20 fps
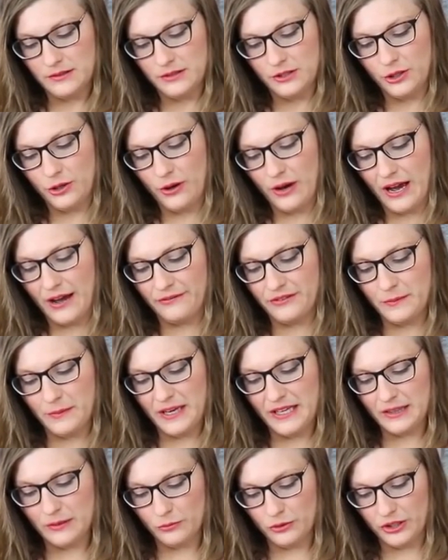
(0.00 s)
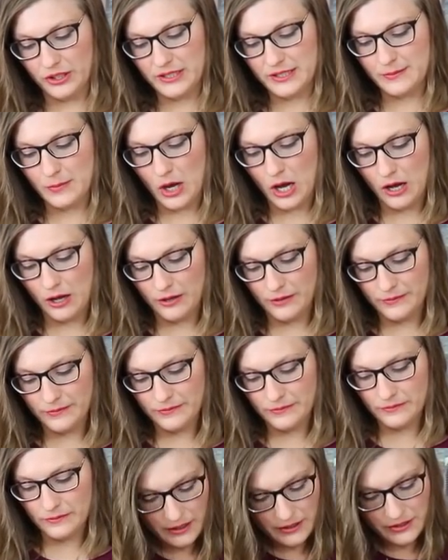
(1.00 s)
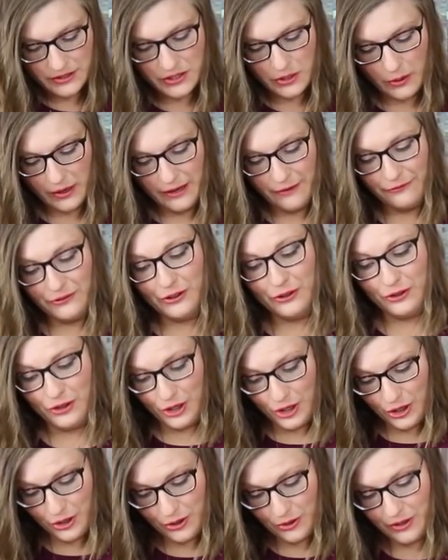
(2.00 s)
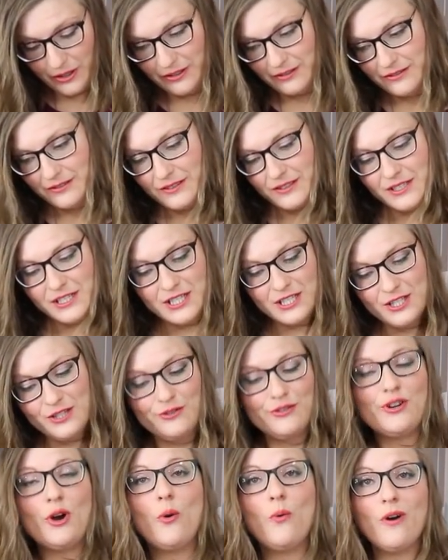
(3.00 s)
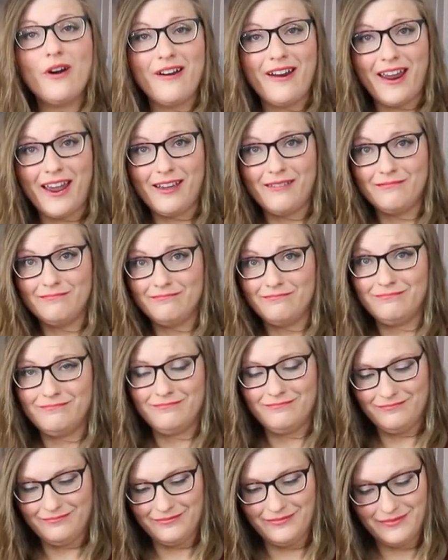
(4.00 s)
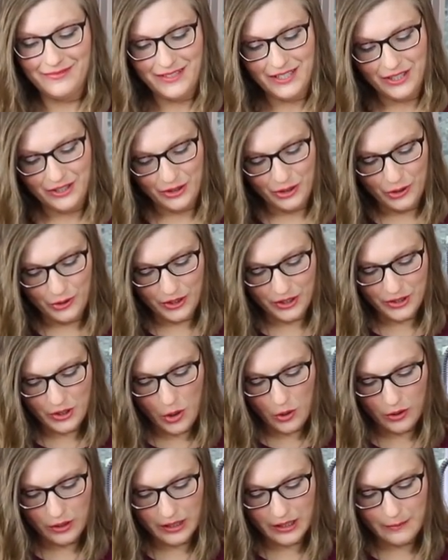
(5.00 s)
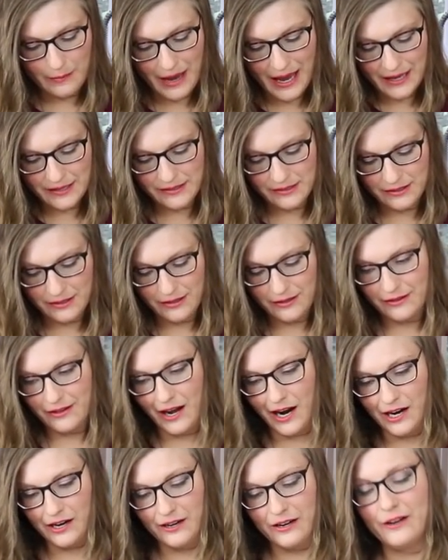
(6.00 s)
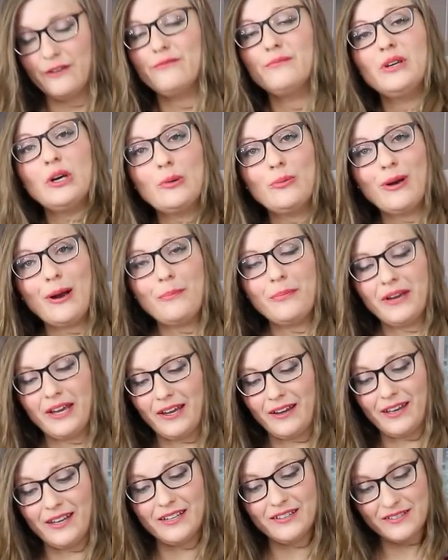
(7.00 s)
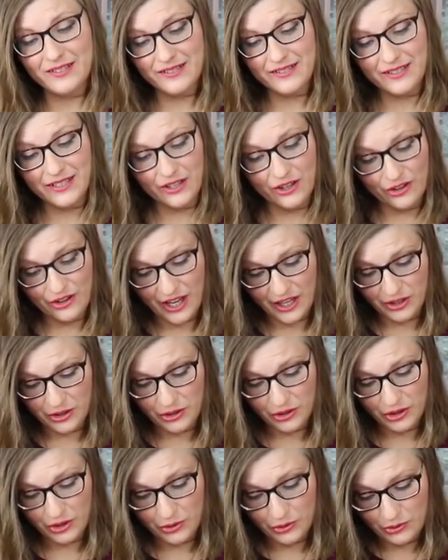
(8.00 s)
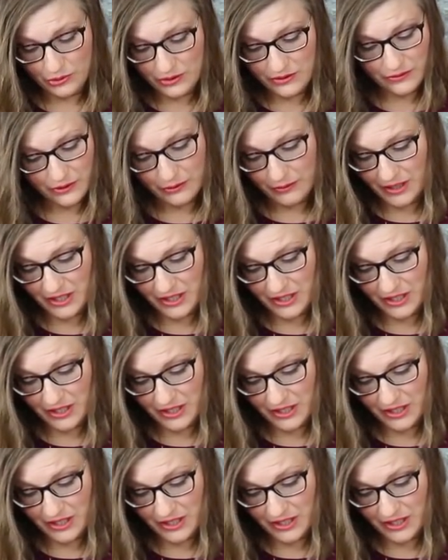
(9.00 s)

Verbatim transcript: You don't have to make them really small. So if you're new, don't worry. You can totally master the art of meal prepping, and it's a skill that you'll use for the